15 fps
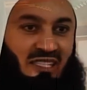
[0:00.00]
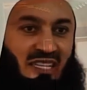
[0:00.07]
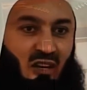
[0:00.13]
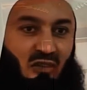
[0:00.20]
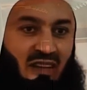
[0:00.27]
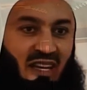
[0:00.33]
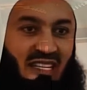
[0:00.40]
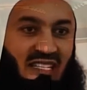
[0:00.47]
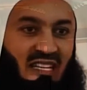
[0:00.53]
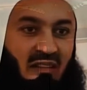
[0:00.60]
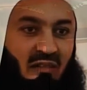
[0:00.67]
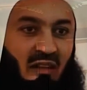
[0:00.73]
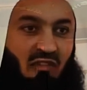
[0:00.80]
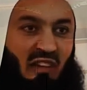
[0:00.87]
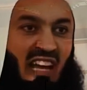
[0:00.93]
Instead of
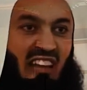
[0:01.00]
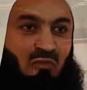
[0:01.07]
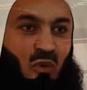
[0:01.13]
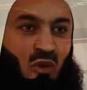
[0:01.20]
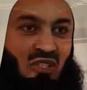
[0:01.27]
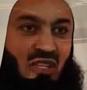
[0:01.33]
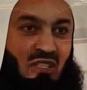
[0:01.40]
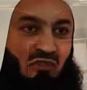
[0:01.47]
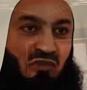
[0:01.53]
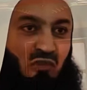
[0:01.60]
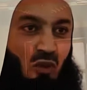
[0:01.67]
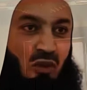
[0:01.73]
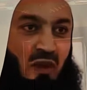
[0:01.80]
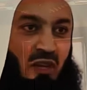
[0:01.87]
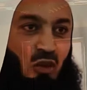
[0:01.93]
eating five morsels of
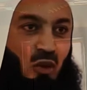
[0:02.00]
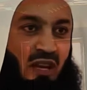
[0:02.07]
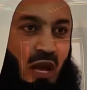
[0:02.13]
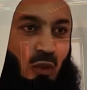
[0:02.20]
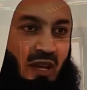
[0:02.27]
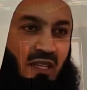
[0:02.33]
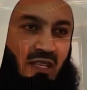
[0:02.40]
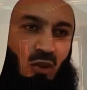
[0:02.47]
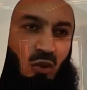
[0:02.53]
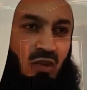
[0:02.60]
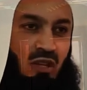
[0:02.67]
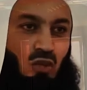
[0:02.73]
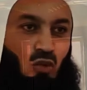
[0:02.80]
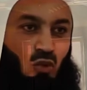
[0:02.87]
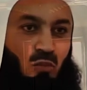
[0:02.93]
food, you are now eating
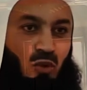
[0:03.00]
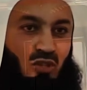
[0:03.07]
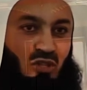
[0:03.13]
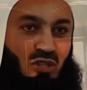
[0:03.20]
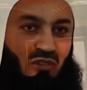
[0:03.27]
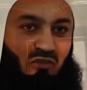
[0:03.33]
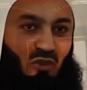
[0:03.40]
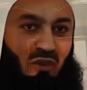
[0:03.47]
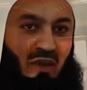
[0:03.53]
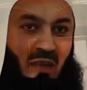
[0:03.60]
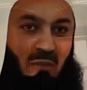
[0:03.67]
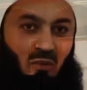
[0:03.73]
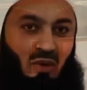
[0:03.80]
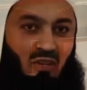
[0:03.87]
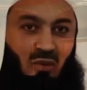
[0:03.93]
only two morsels of food.
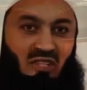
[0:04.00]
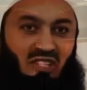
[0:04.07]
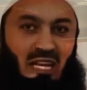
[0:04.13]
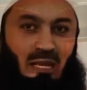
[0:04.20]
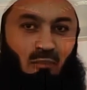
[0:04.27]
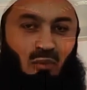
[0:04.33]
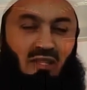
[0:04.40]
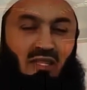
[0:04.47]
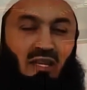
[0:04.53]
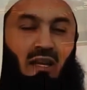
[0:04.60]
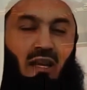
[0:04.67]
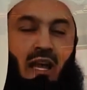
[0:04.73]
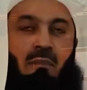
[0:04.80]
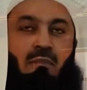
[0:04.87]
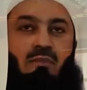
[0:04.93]
But when you sleep, you're
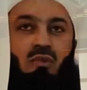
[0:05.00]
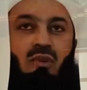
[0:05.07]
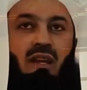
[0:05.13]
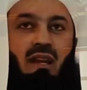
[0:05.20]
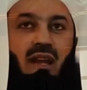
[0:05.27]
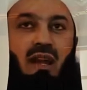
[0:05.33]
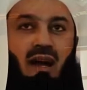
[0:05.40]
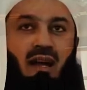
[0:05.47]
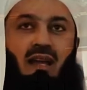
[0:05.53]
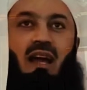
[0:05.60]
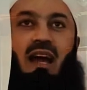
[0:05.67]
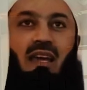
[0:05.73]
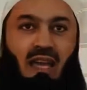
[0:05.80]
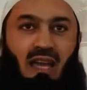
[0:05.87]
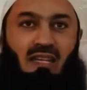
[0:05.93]
saying,
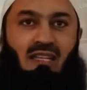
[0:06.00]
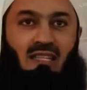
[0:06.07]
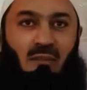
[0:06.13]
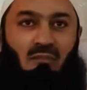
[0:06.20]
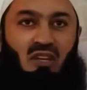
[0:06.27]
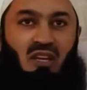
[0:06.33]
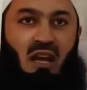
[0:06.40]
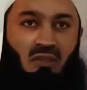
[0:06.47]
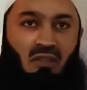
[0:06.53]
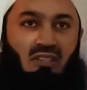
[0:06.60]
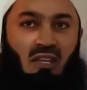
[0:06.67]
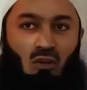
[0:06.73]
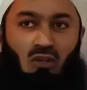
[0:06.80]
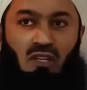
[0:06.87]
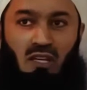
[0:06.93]
Alhamdulillah, I ate something.
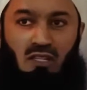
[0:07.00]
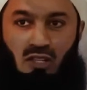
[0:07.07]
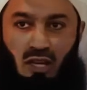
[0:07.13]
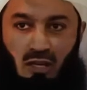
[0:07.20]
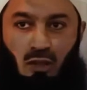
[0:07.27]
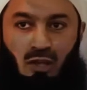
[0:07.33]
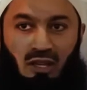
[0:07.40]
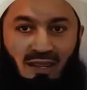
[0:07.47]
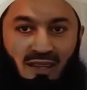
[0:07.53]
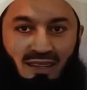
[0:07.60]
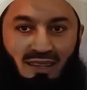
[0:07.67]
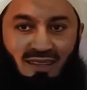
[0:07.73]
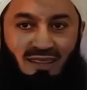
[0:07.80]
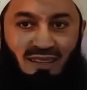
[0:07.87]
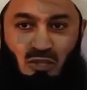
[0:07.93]
Others are not eating anything.
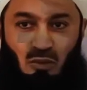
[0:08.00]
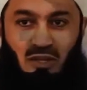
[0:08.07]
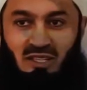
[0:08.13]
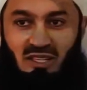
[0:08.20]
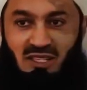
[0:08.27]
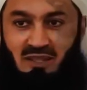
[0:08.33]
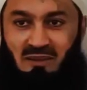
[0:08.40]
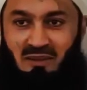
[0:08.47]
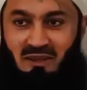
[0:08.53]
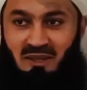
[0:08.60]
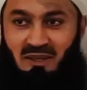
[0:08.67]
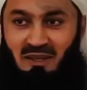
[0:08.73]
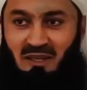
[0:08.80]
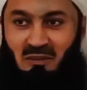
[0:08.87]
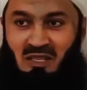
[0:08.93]
That's what it is.
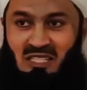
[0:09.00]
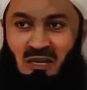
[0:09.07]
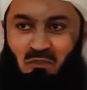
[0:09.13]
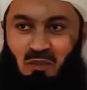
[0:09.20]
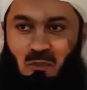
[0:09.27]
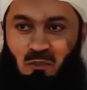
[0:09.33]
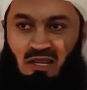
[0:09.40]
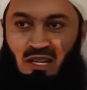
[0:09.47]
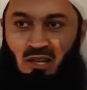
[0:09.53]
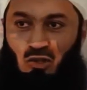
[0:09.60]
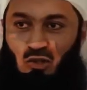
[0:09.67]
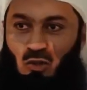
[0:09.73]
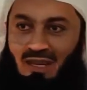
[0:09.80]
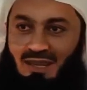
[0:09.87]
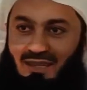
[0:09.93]
But some people, they
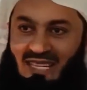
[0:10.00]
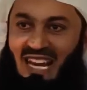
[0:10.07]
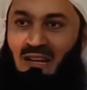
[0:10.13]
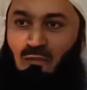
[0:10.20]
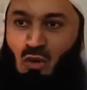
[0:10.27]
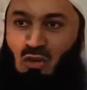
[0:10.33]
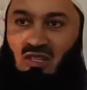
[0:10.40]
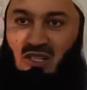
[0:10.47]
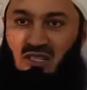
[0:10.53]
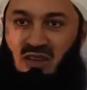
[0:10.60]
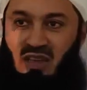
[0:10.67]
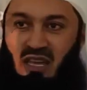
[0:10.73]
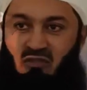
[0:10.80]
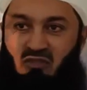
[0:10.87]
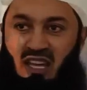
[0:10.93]
used to eat 10
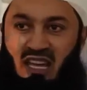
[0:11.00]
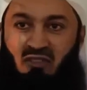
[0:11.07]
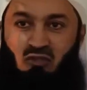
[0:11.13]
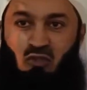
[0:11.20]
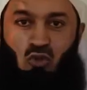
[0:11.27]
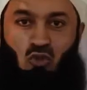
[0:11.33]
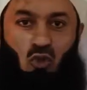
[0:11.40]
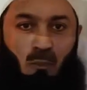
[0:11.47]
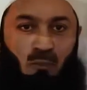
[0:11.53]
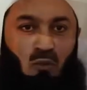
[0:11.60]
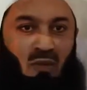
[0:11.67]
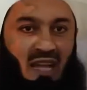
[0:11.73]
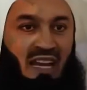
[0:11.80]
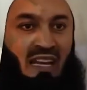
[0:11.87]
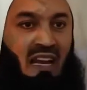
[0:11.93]
morsels. If they have to drop
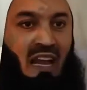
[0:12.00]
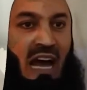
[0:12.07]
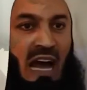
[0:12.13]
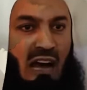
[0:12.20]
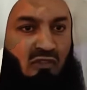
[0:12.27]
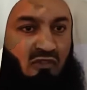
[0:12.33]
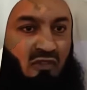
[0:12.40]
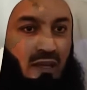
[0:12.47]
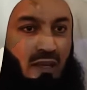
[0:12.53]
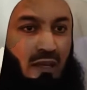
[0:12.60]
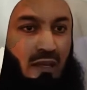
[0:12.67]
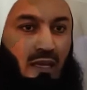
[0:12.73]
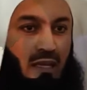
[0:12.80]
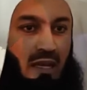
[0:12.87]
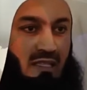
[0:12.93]
to nine and a half,
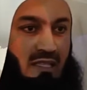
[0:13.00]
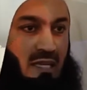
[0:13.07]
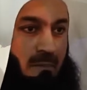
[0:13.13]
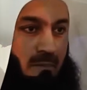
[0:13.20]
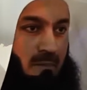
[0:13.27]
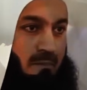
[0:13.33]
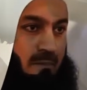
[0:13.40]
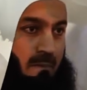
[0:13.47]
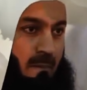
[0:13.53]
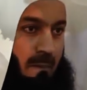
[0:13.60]
they can't sleep.